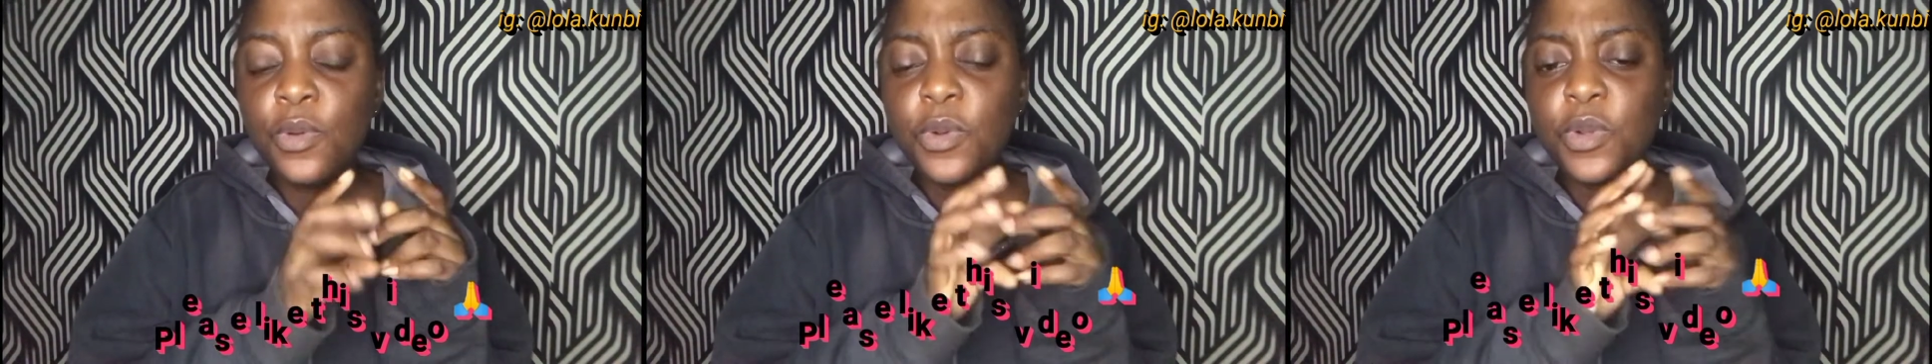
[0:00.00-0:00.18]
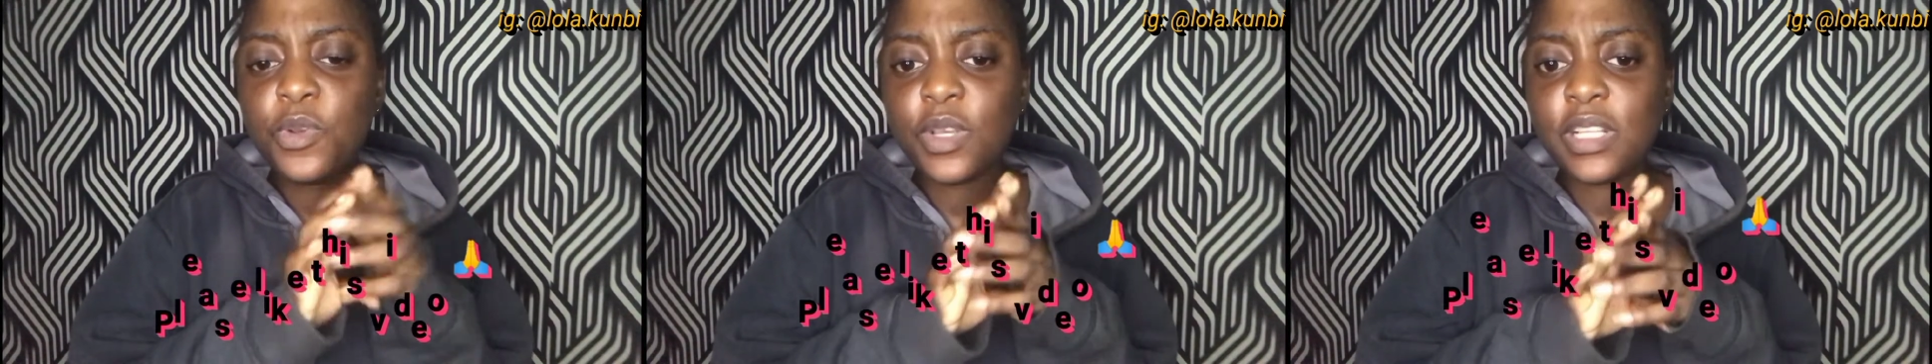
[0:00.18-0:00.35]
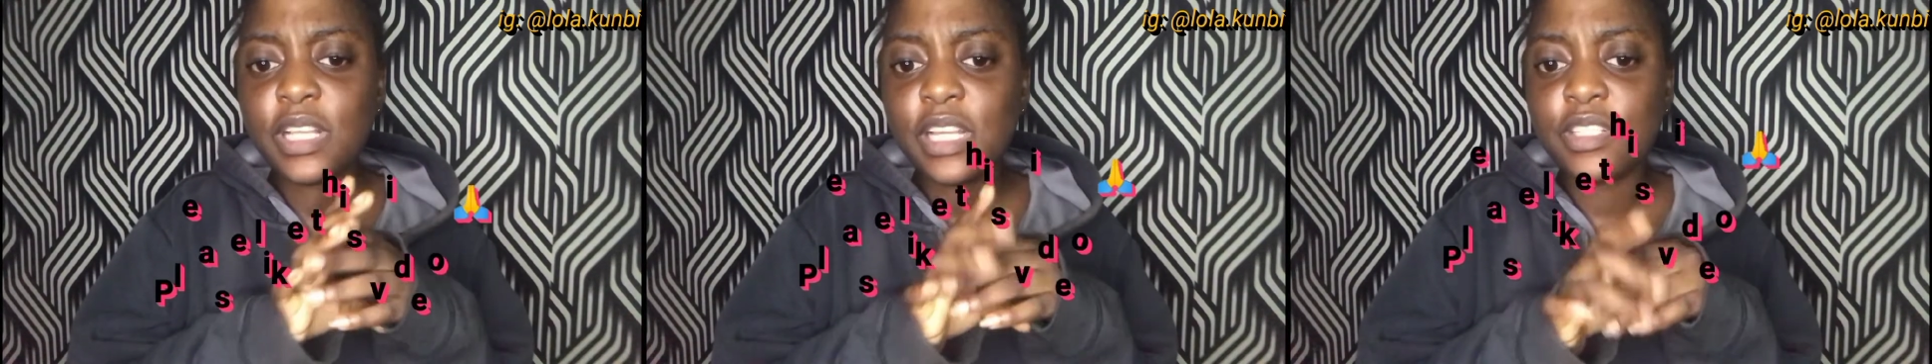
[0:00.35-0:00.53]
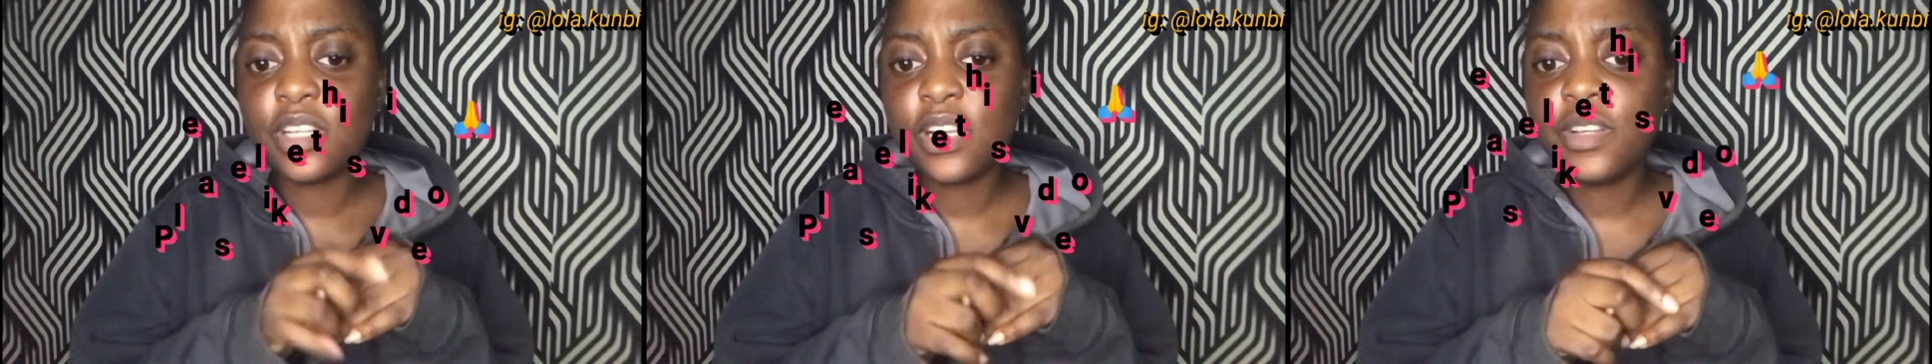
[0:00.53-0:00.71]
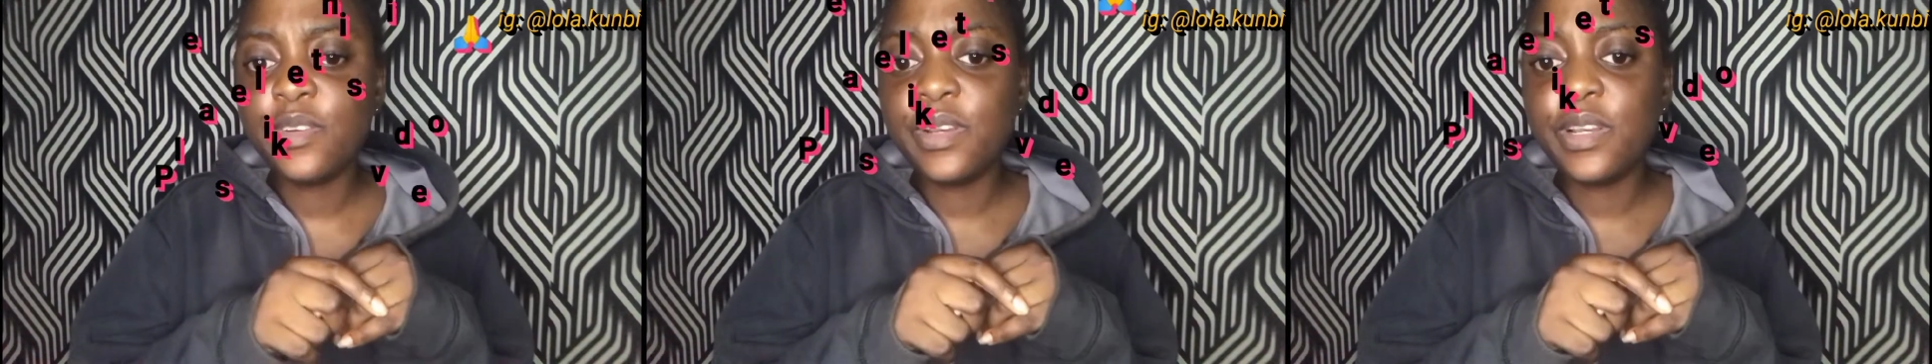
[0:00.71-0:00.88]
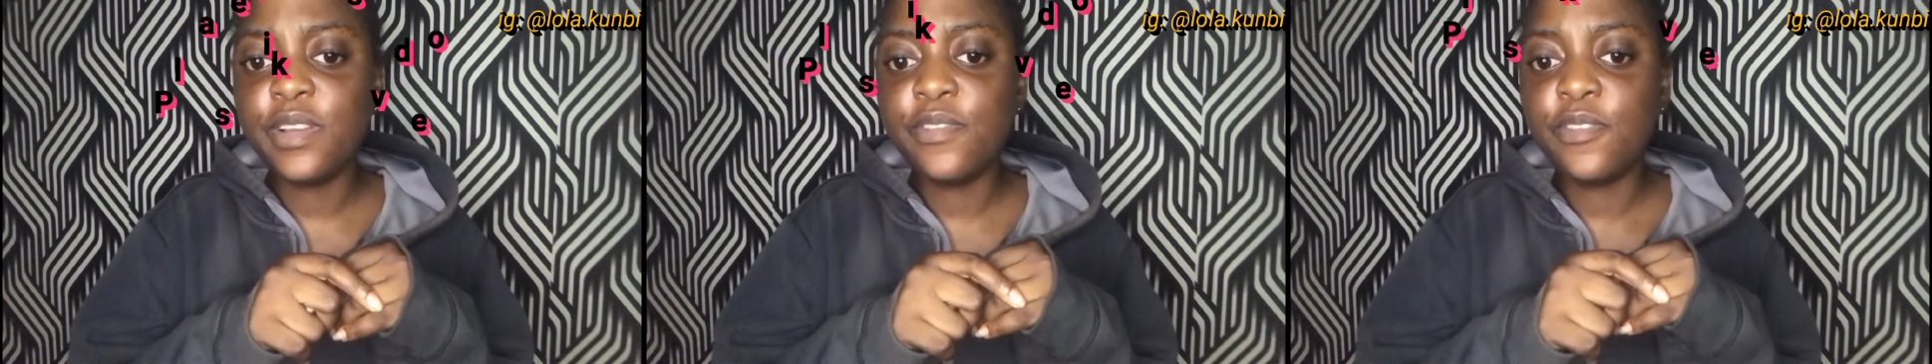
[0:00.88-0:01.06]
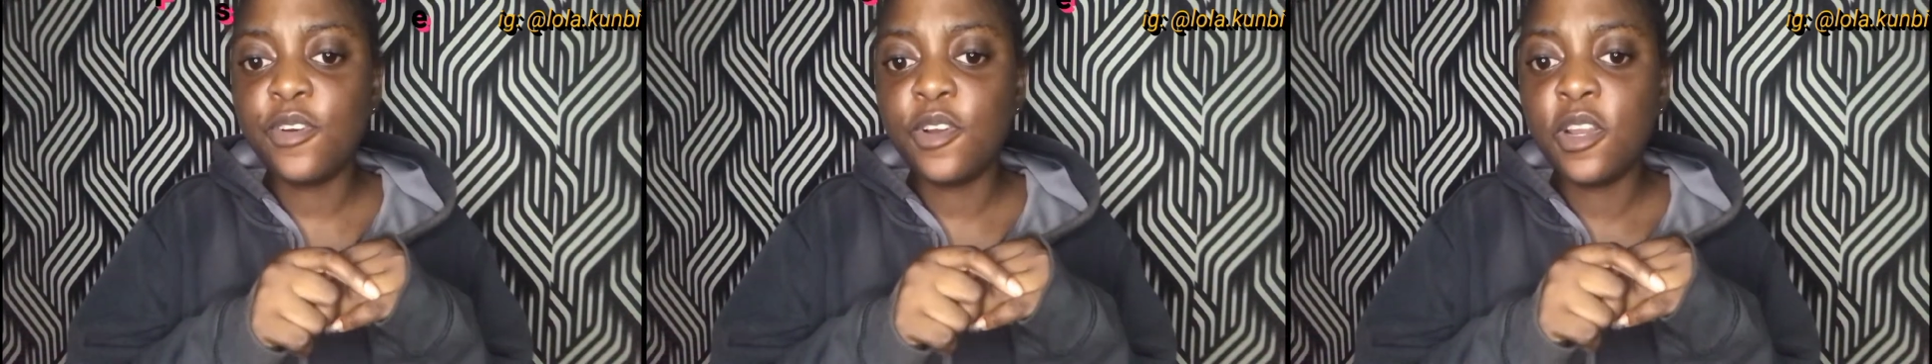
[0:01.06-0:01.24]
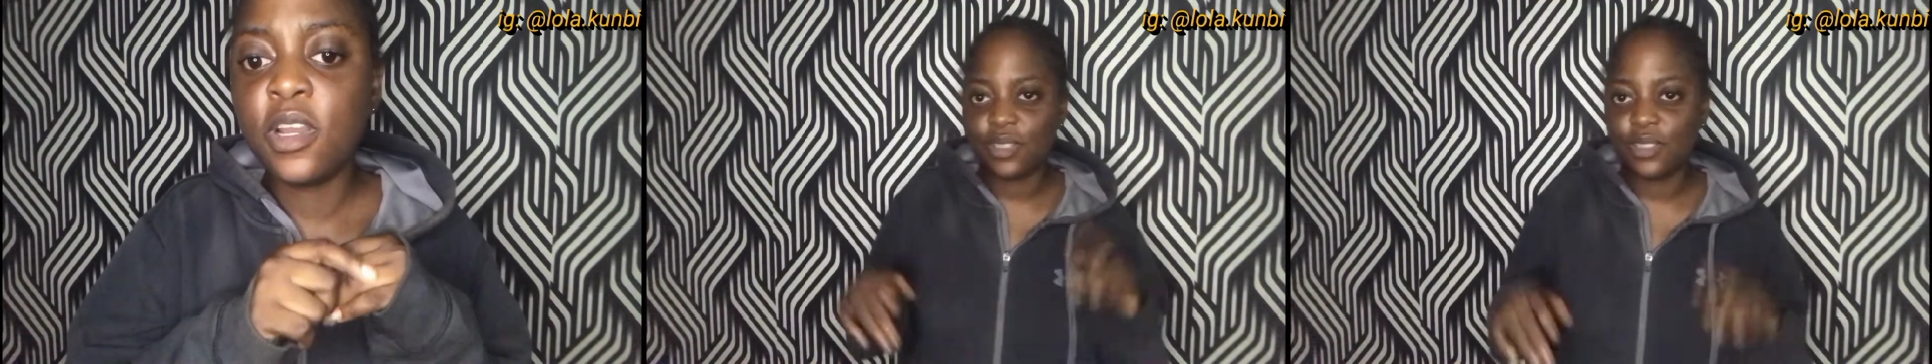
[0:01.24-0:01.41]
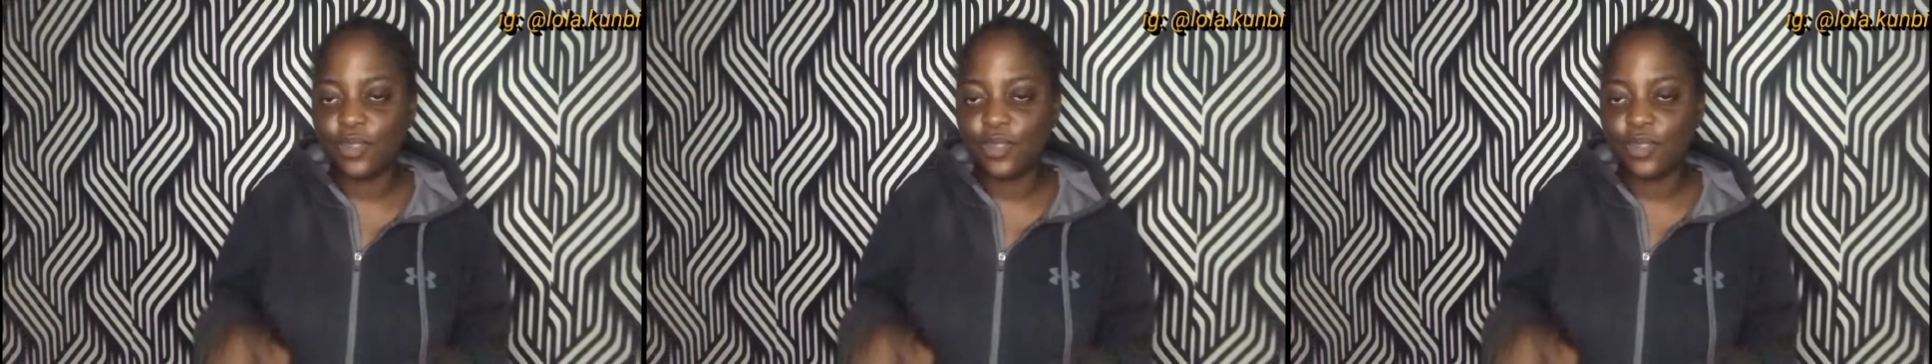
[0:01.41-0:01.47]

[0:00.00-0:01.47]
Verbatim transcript: which was actually really fun.